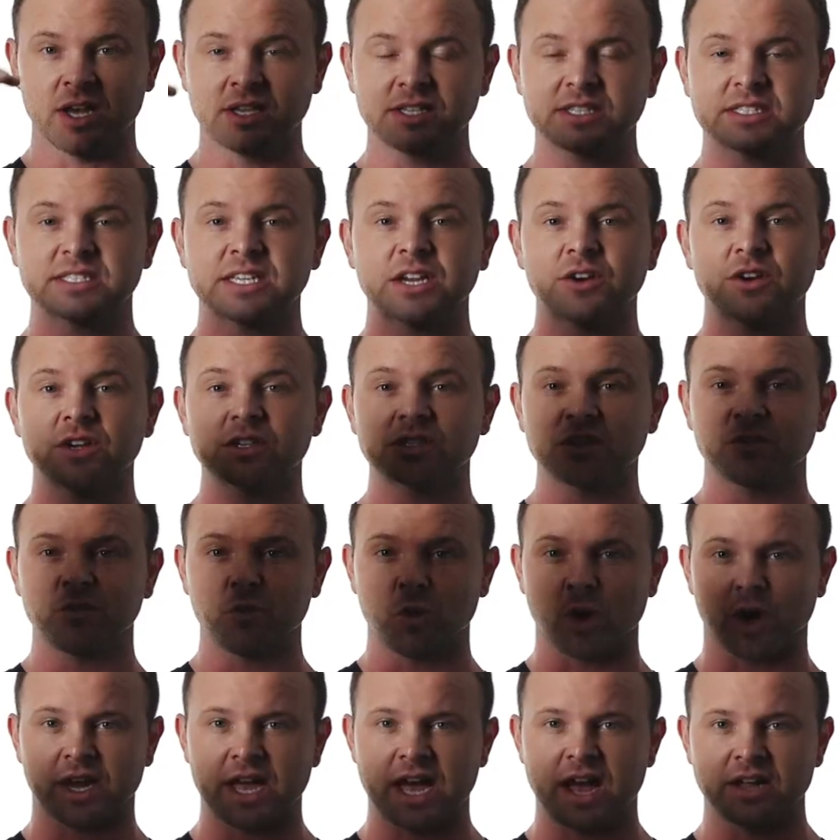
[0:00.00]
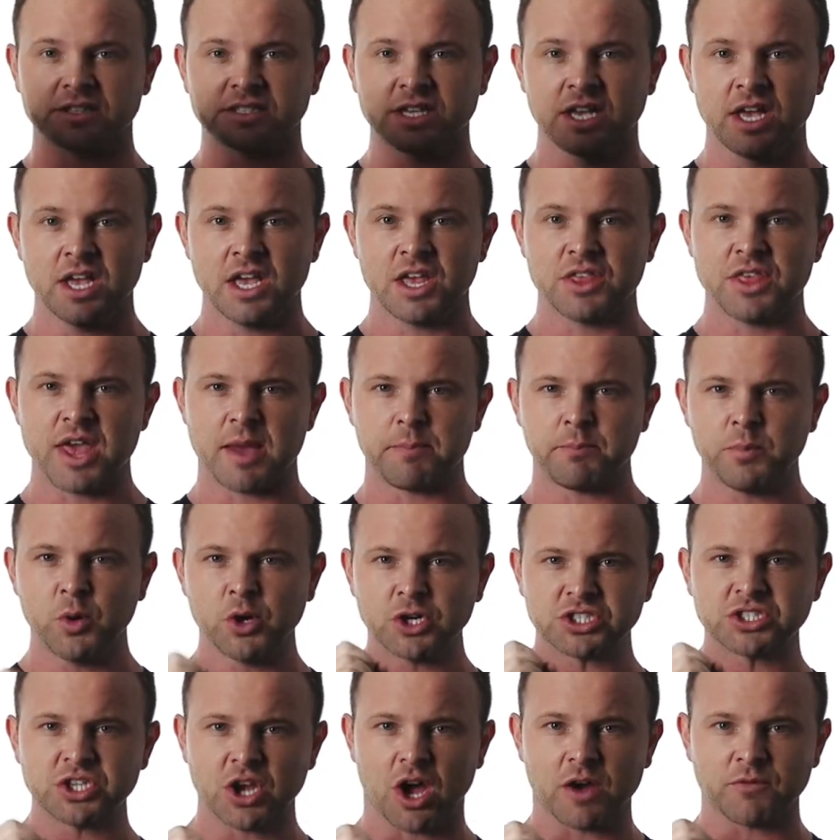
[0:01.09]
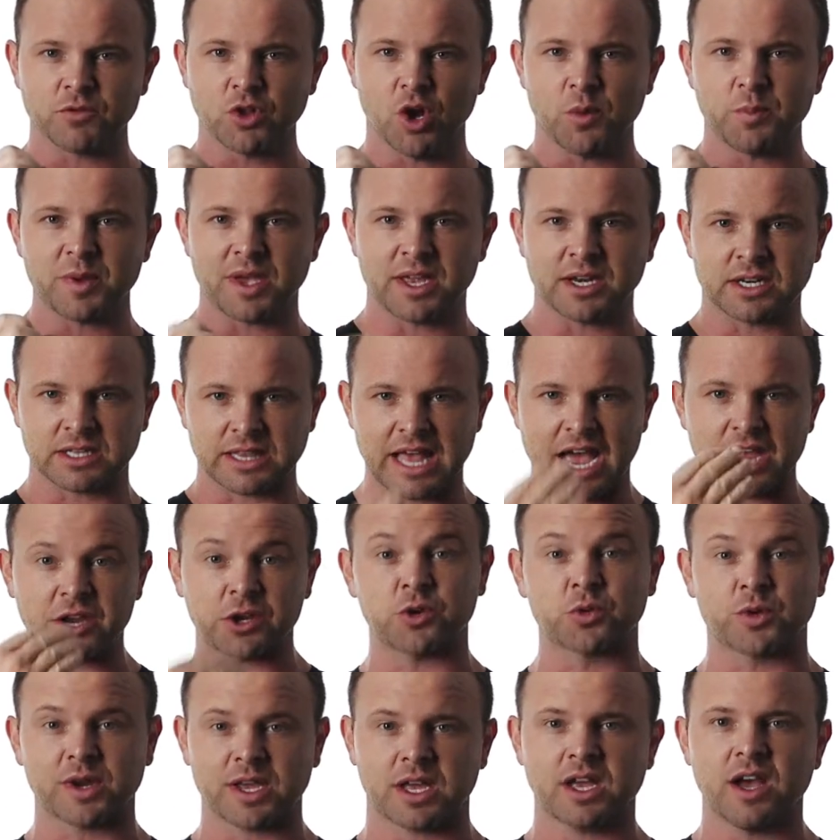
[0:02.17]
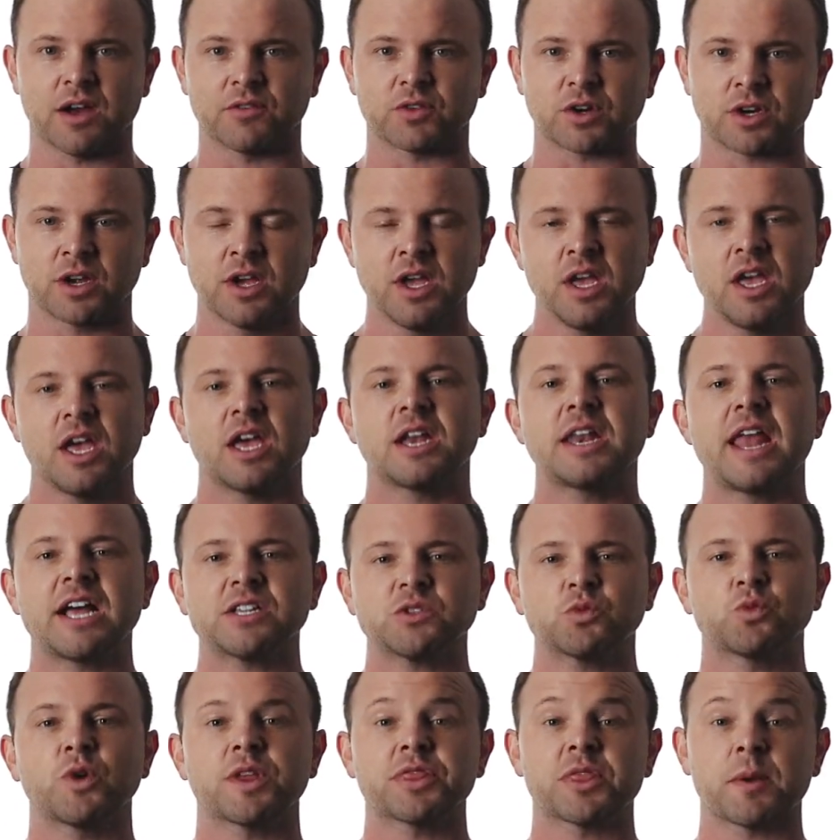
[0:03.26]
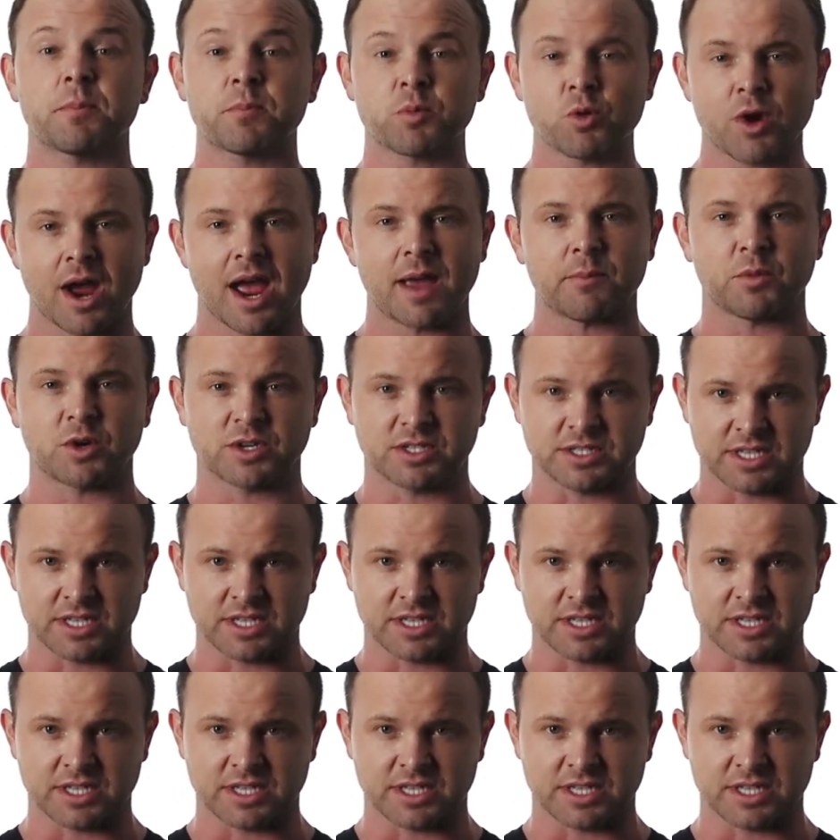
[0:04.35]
a series of workouts that push the envelope and allow you to recover. And that's what the Primer